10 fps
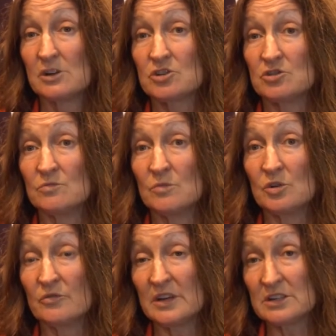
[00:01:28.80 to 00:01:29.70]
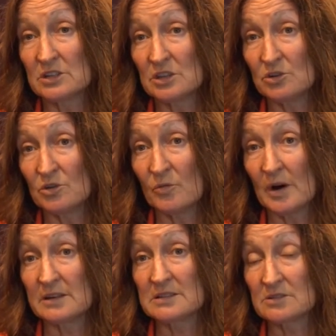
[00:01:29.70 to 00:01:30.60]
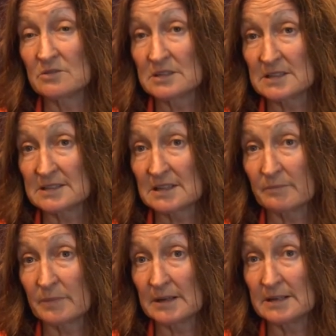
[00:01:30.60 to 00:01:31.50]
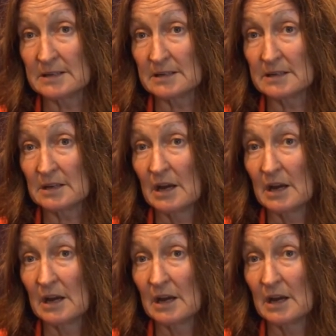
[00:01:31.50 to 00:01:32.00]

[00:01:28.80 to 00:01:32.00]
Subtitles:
to move into the new one as soon as it's completed.